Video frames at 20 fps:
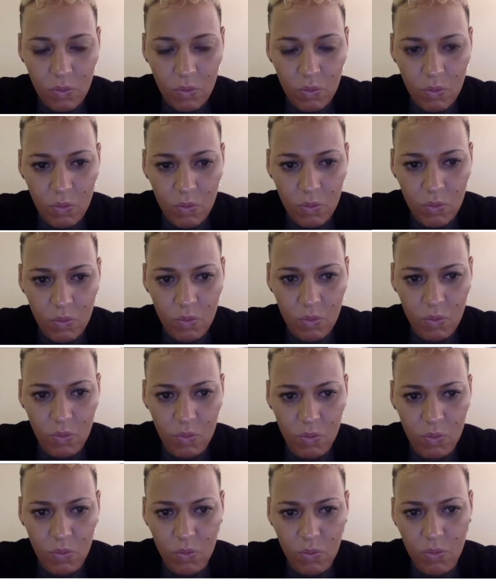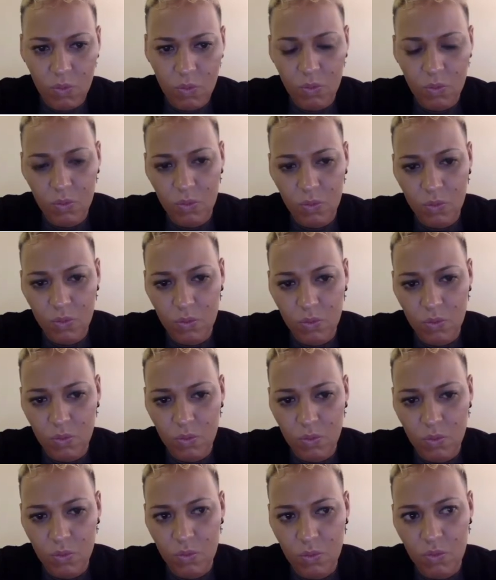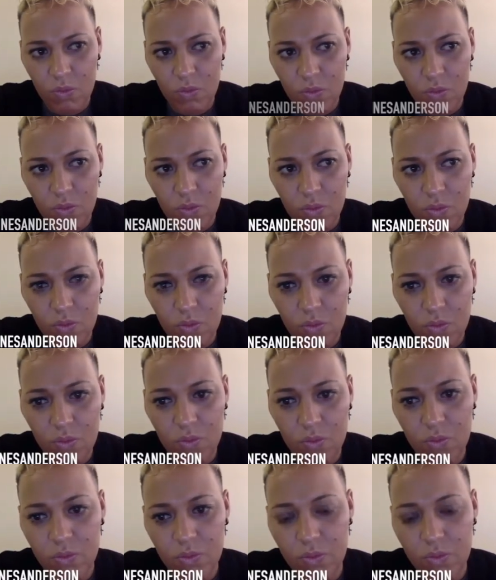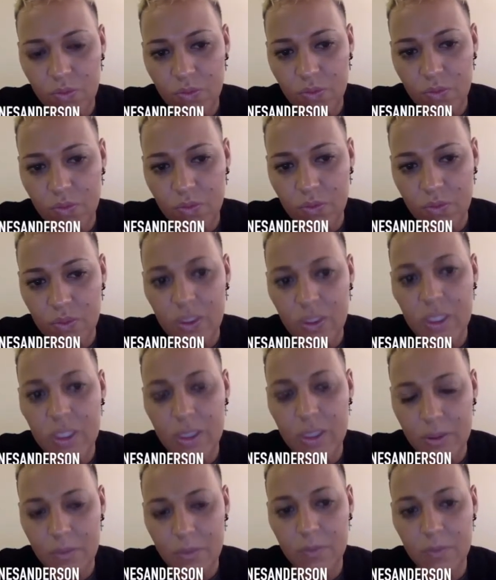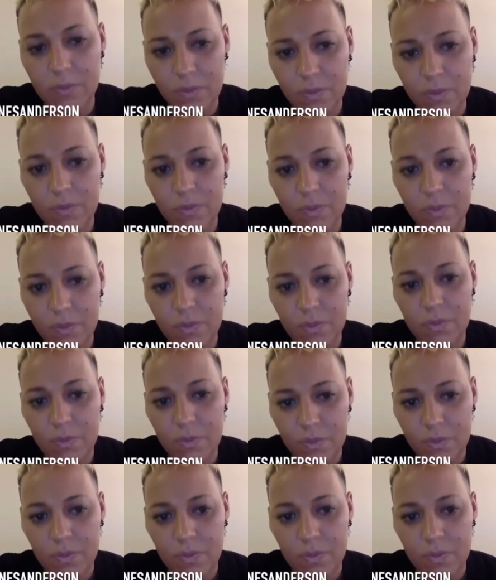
(not speaking)